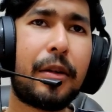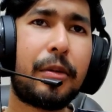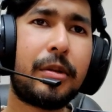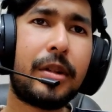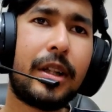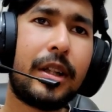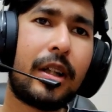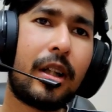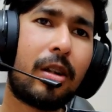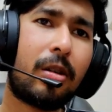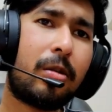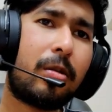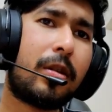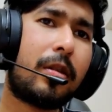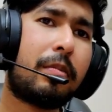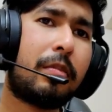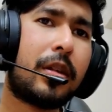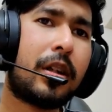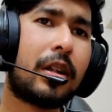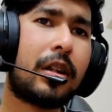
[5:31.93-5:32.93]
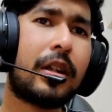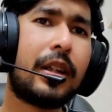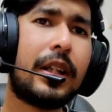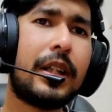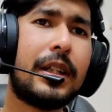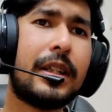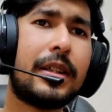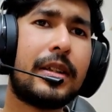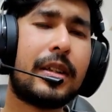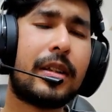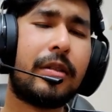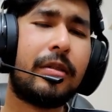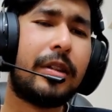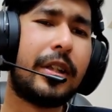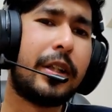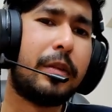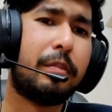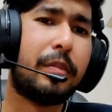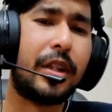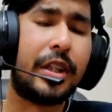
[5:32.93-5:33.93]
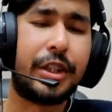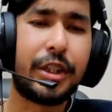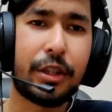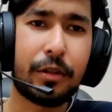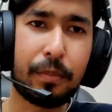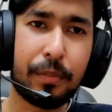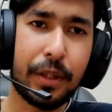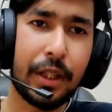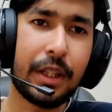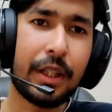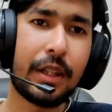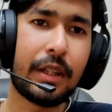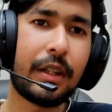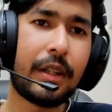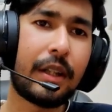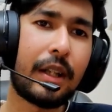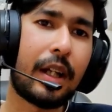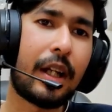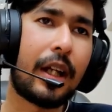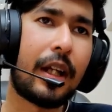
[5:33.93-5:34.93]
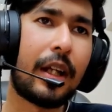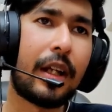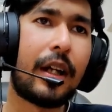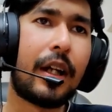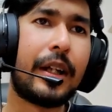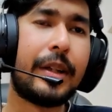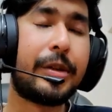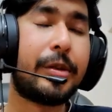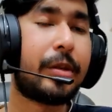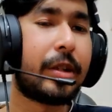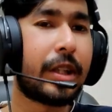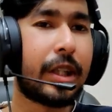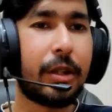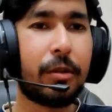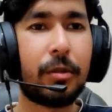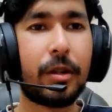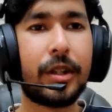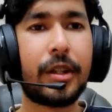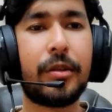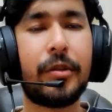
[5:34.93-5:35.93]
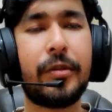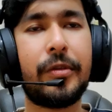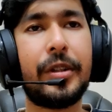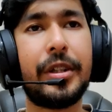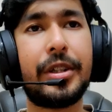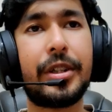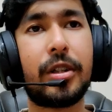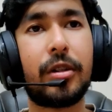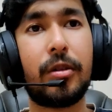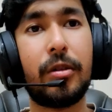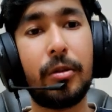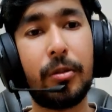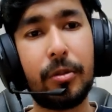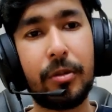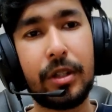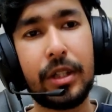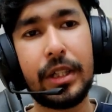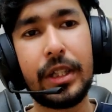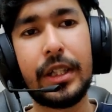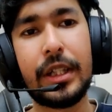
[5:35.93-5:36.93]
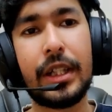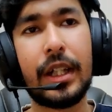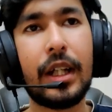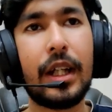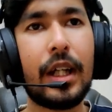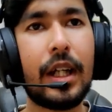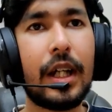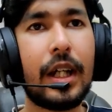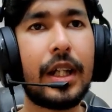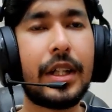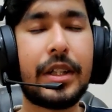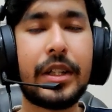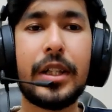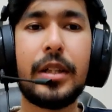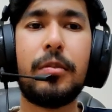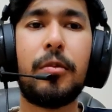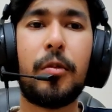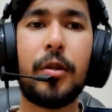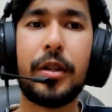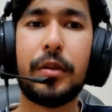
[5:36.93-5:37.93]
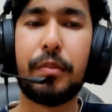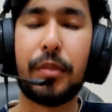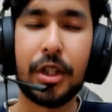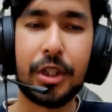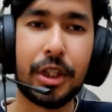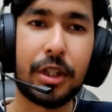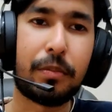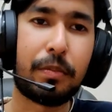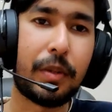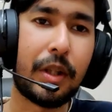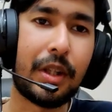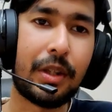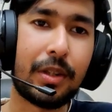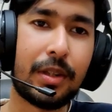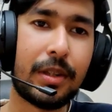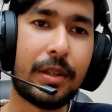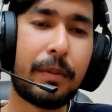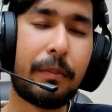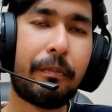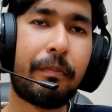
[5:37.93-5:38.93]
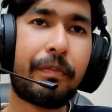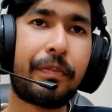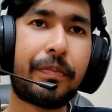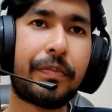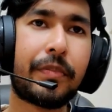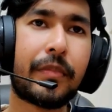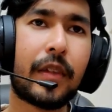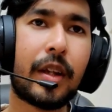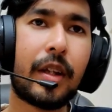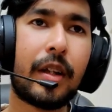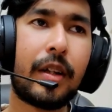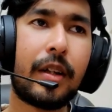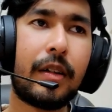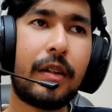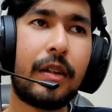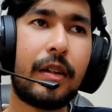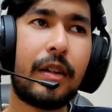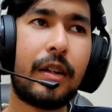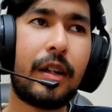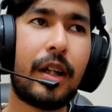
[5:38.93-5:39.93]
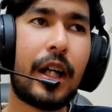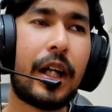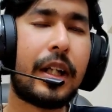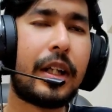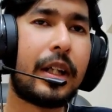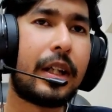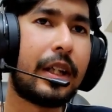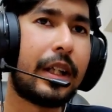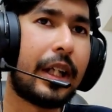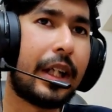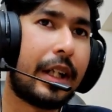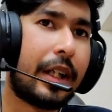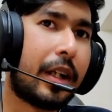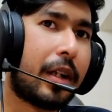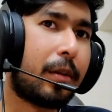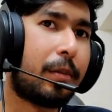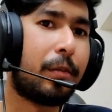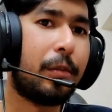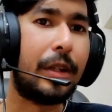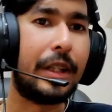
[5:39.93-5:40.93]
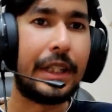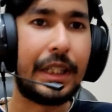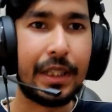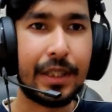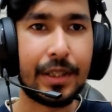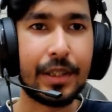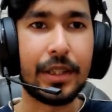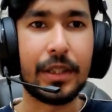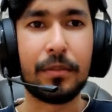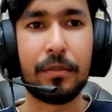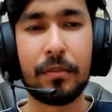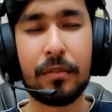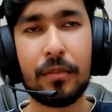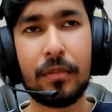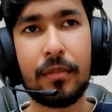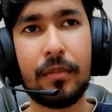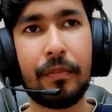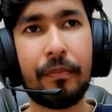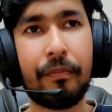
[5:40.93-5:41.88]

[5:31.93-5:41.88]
I don't think Elon Monk is a really budget pick, and I strictly wanted to feature only a team with budget picks, and I ended up with this team.